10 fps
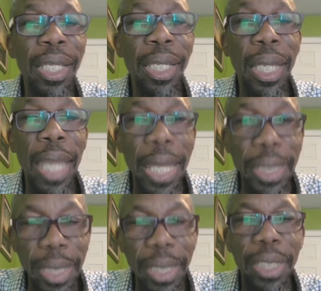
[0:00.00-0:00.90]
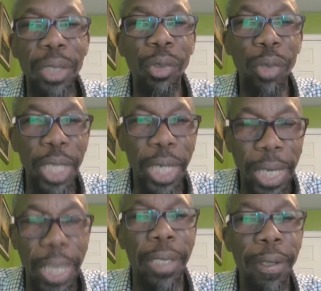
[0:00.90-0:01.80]
landed in
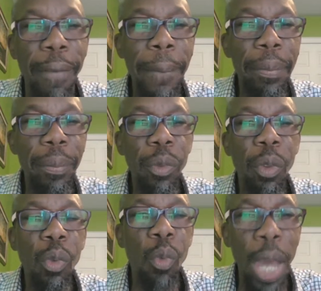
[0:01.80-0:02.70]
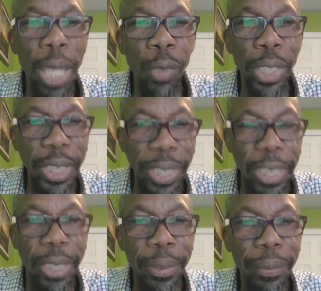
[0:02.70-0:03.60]
Grenada on one-way ticket.